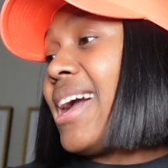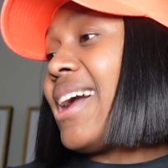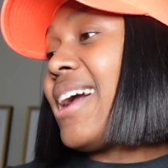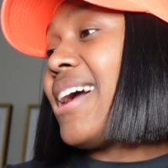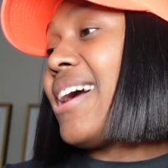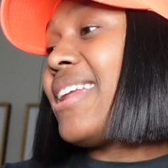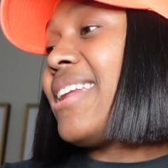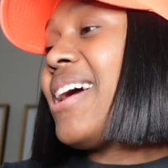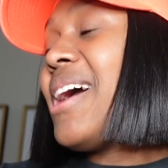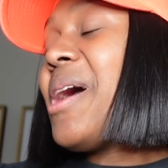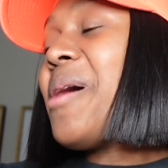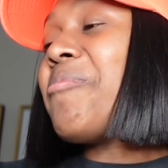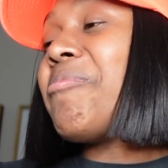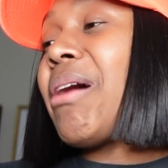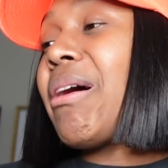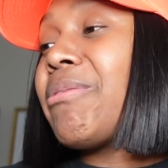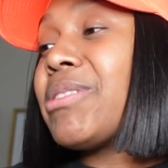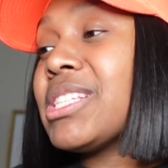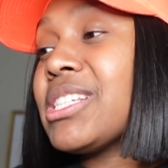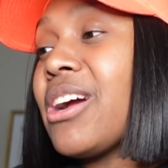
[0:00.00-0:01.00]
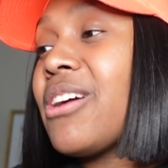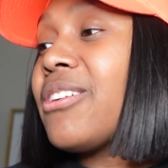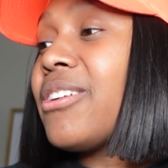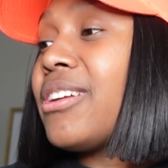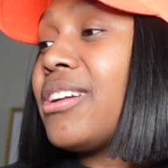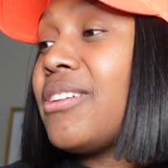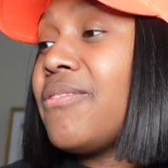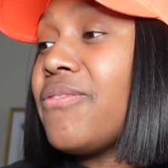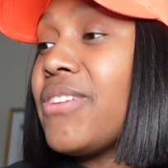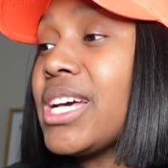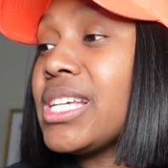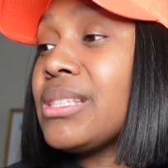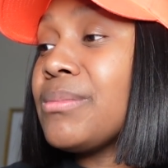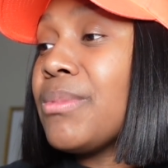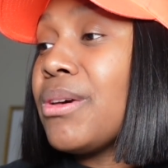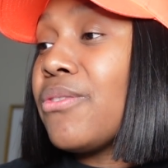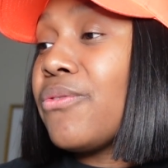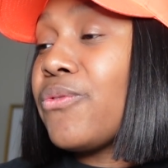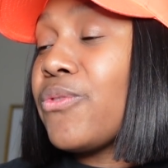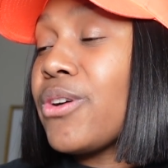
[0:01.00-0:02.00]
And my return on
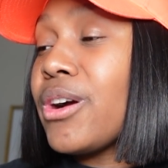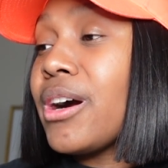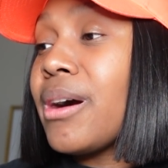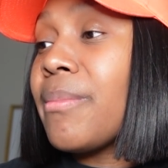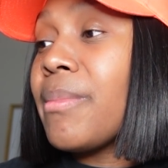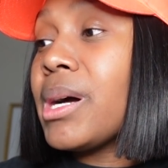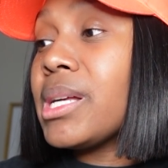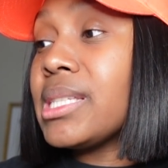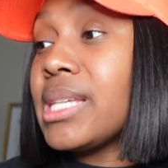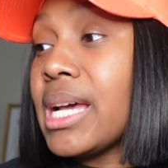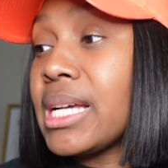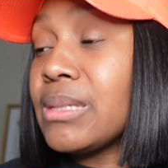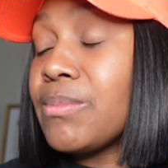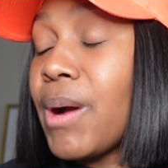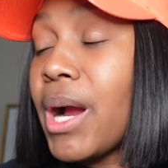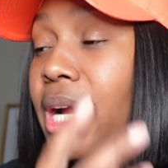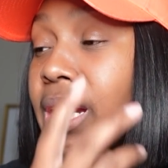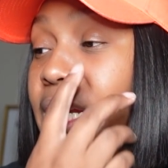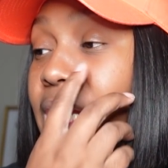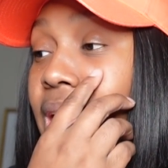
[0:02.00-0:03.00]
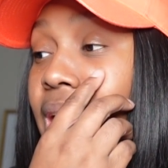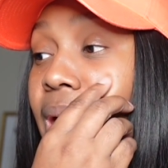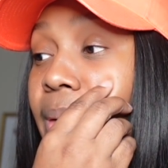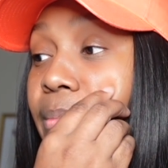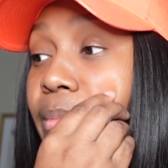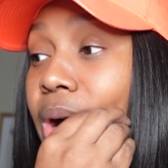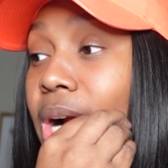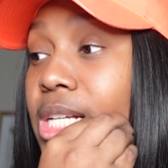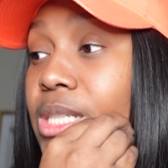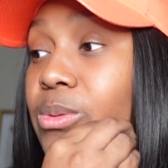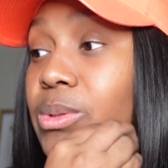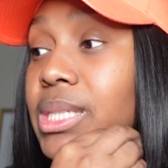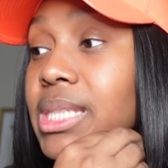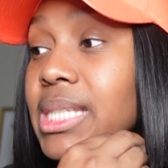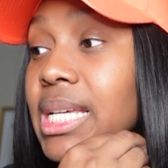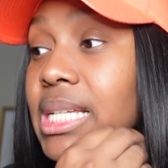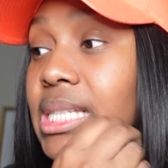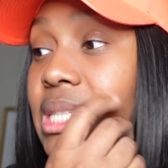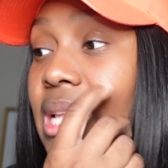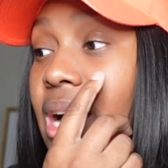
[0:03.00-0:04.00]
investment from text marketing in March was
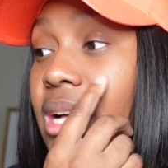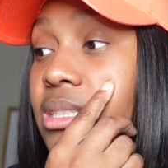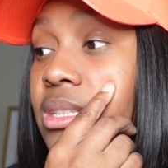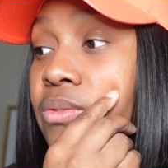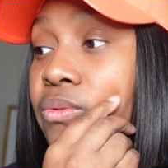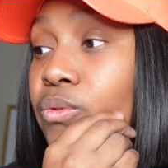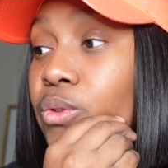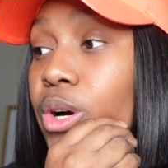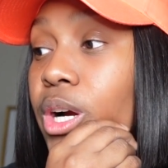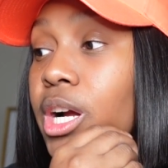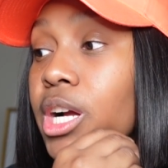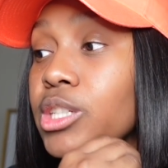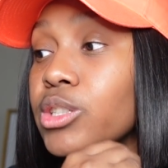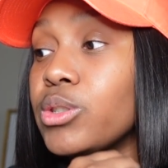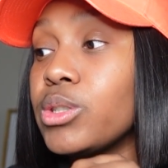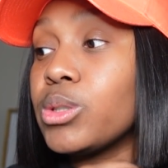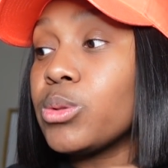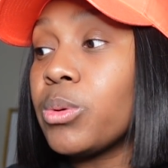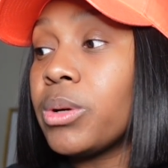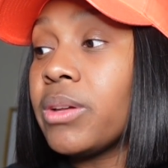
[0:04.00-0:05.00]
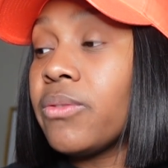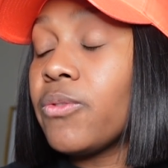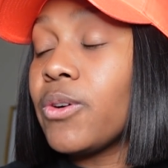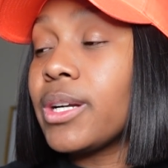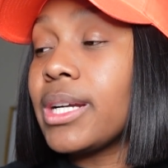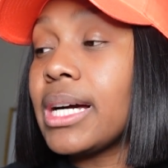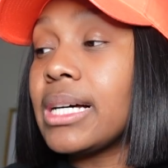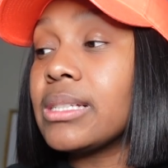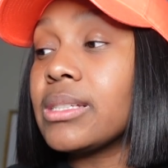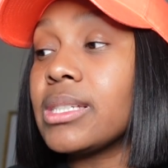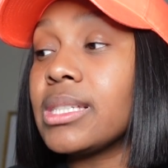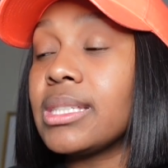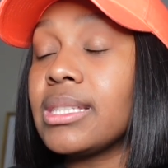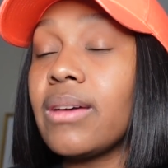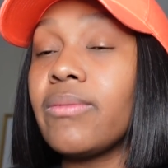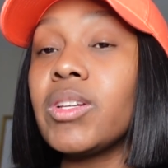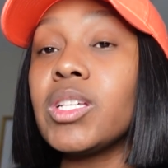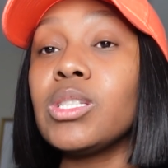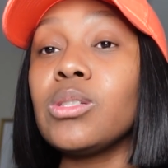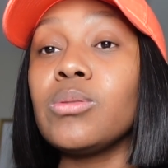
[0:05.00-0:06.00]

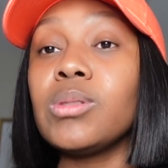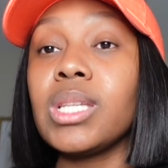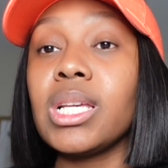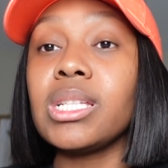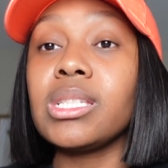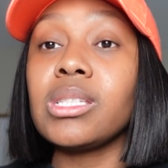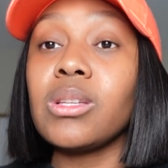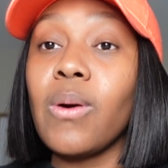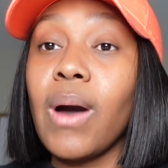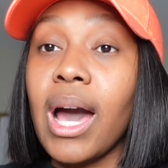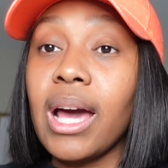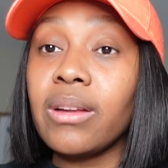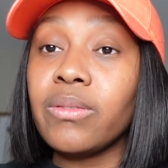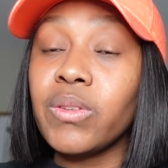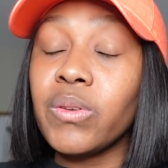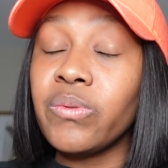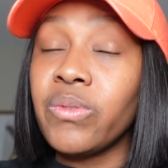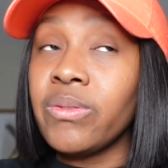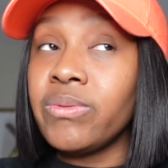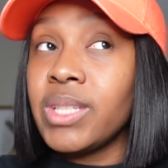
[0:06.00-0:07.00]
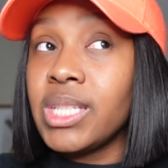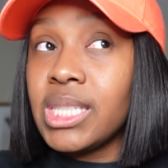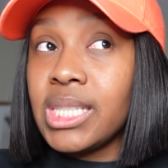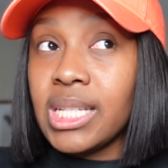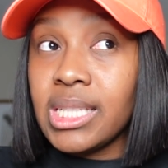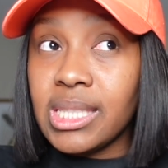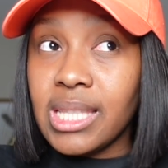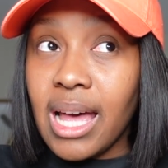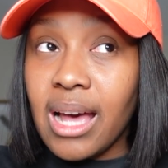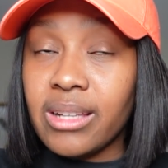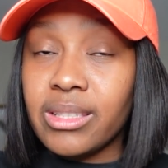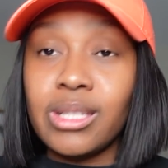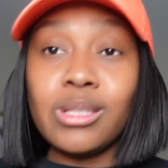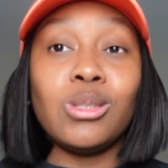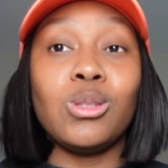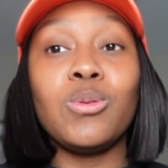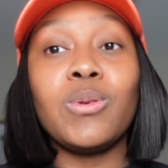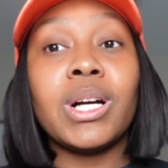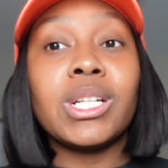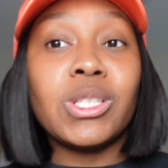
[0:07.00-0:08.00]
$6,424.72. So out of the
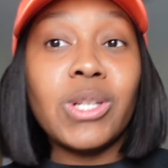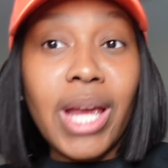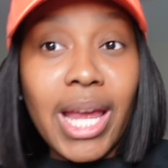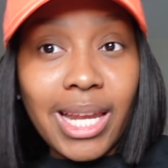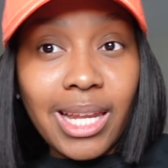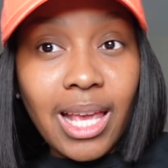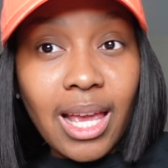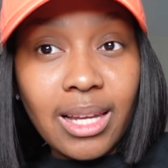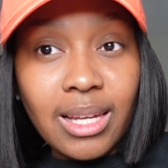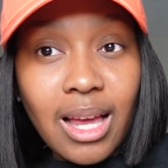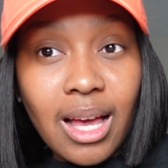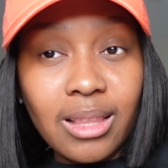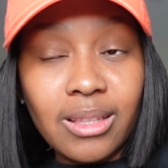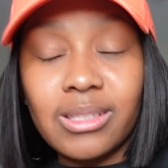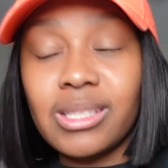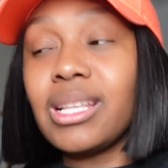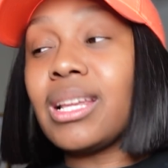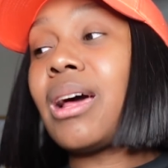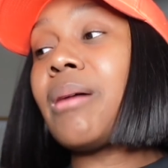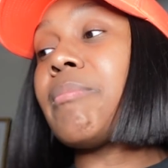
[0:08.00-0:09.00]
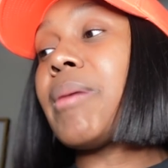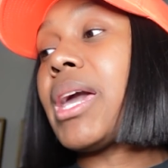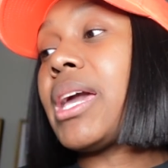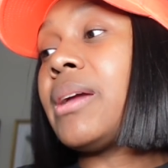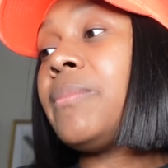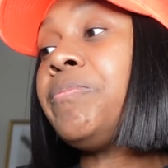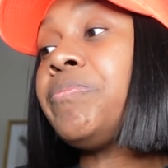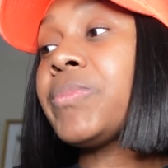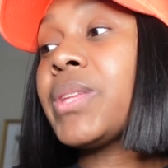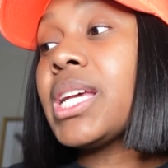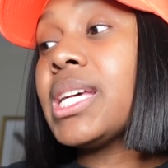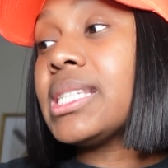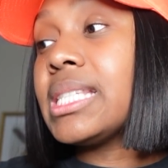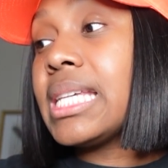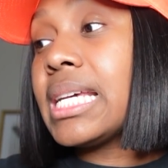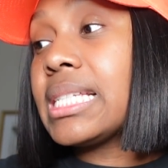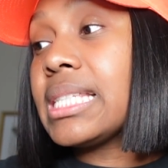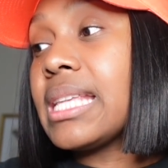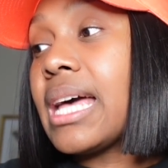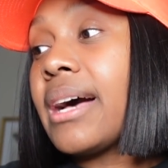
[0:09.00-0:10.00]
$56,288 that I made,
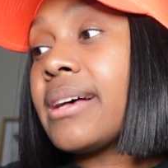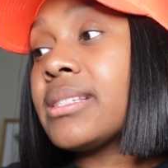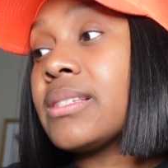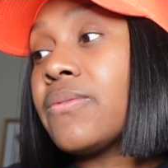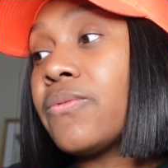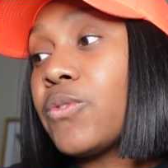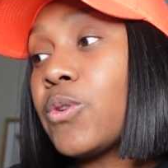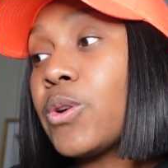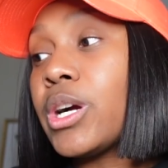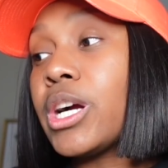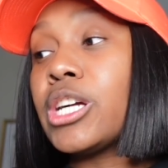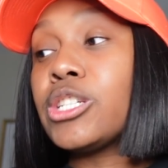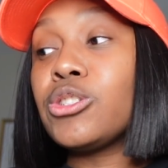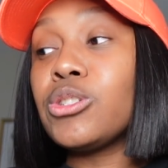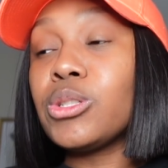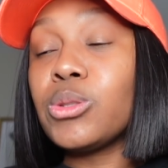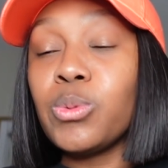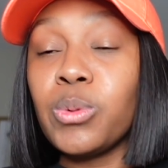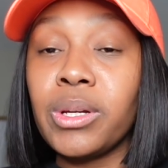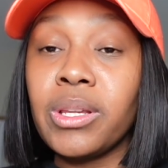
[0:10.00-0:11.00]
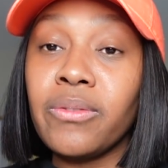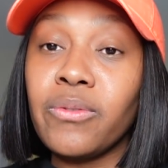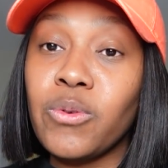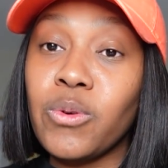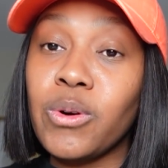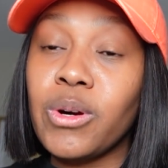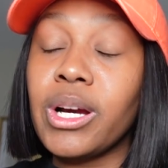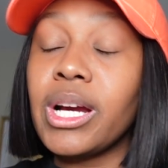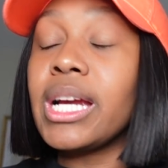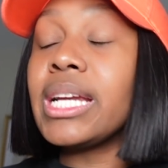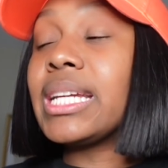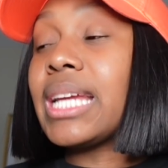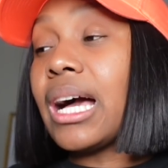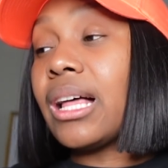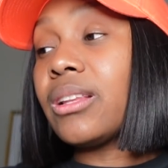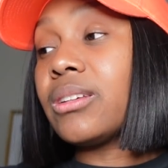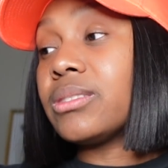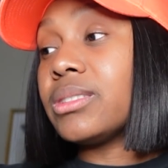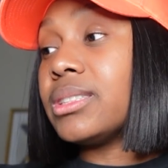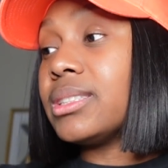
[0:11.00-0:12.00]

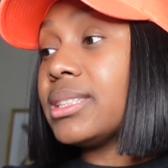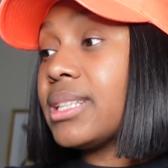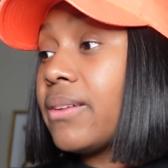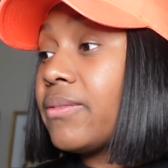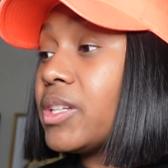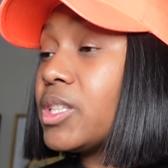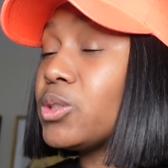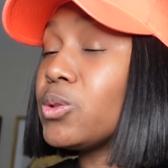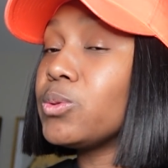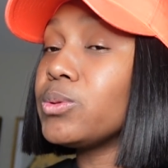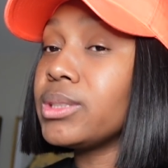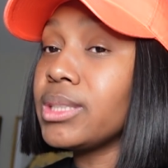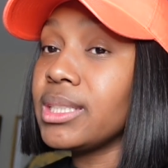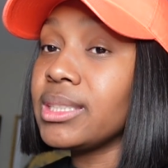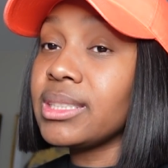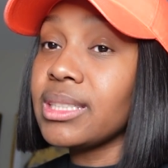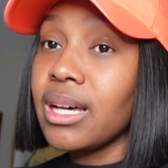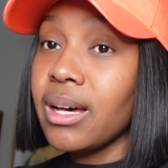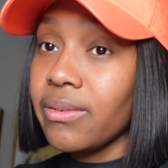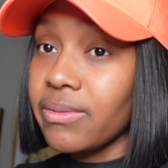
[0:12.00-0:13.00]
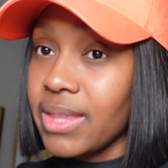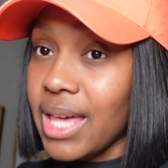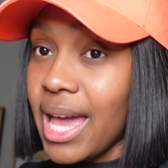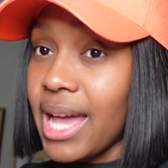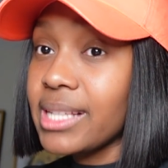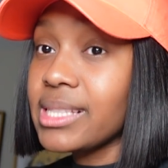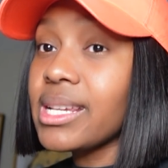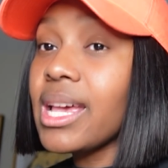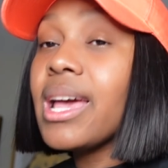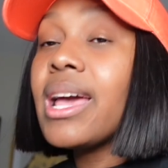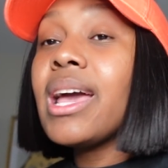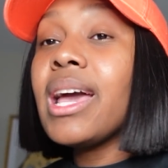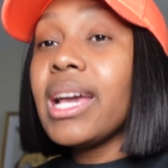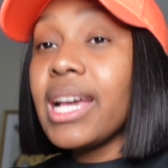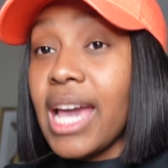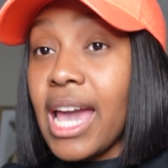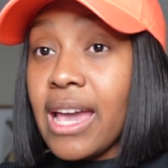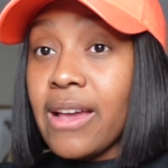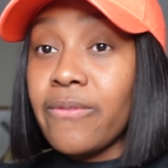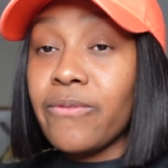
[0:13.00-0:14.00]
$6,424.72 of that
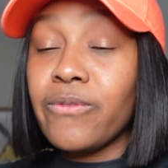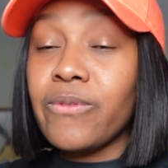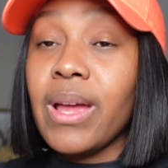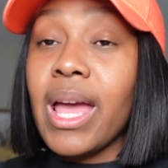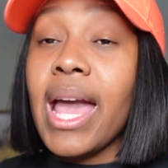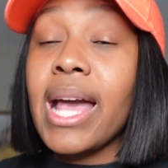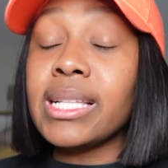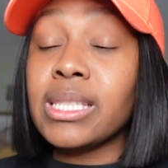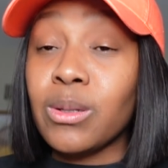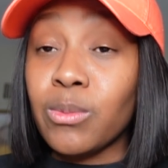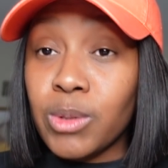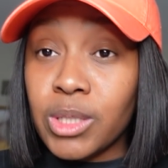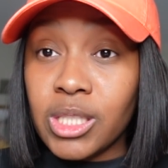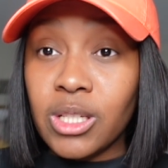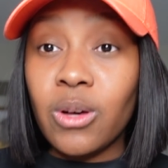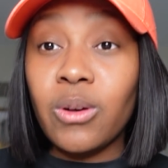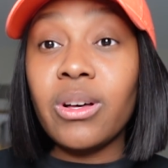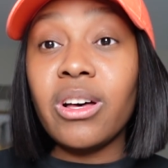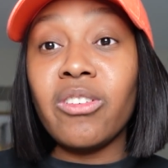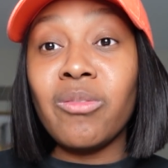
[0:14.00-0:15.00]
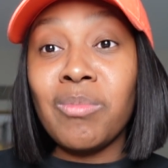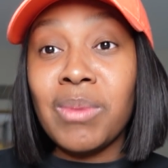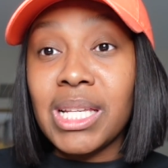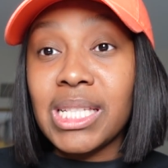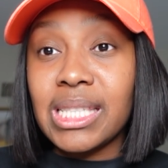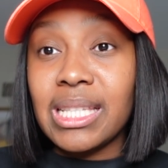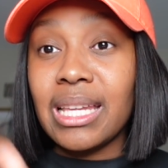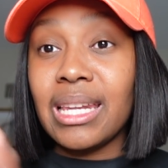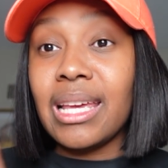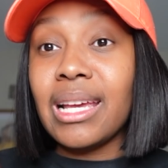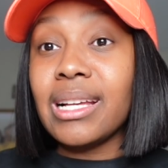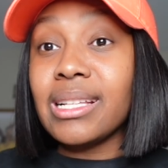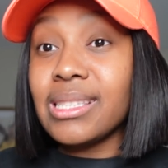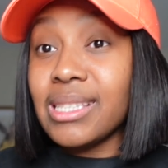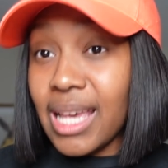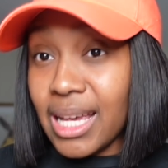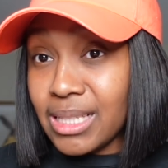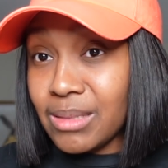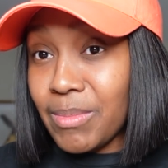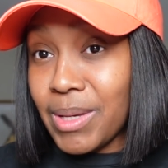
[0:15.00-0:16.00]
came as a result of me sending
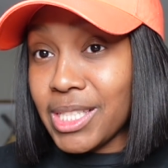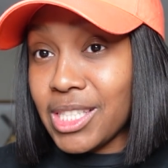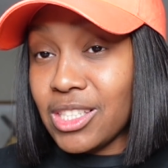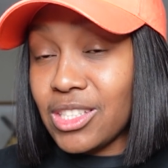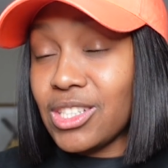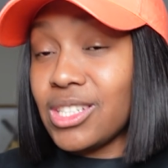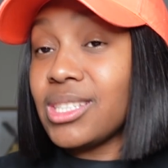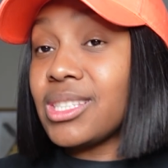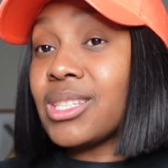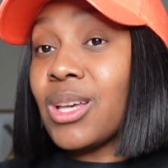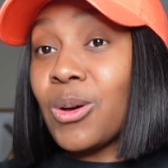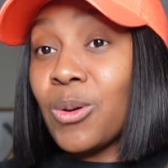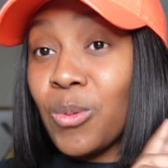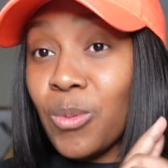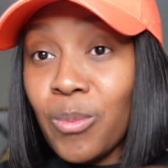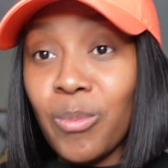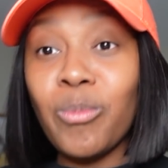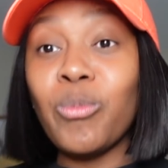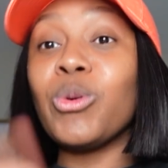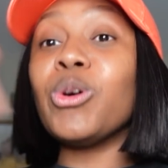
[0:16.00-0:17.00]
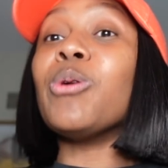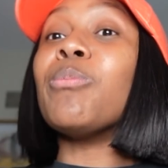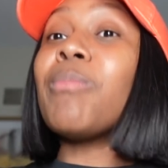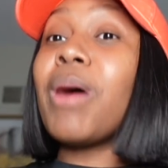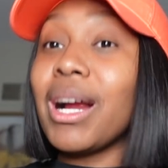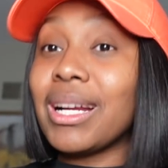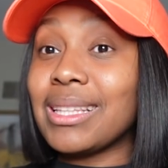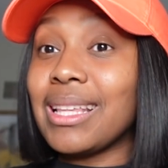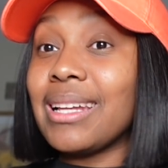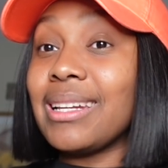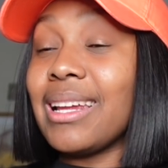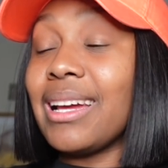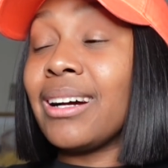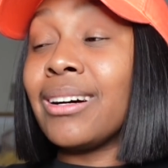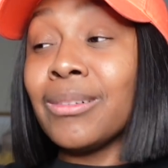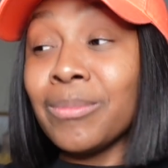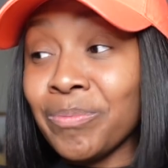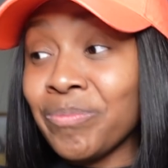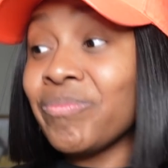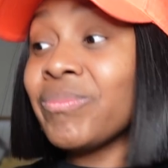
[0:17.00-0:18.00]
text messages. So we'll mark that
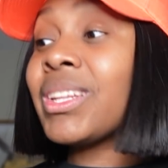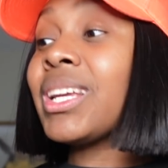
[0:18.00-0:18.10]
down.